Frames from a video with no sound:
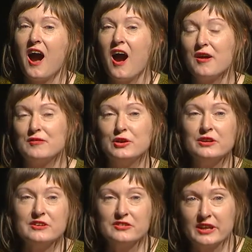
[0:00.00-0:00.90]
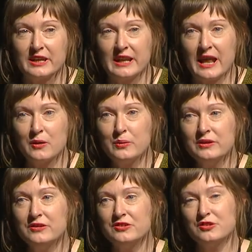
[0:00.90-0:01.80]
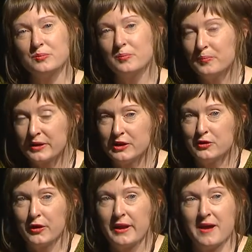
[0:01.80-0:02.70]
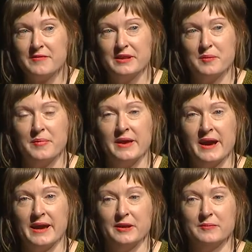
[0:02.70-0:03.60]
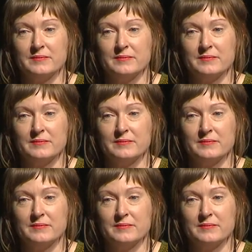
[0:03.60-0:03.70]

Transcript: I've learned a second language, but I don't have an MBA.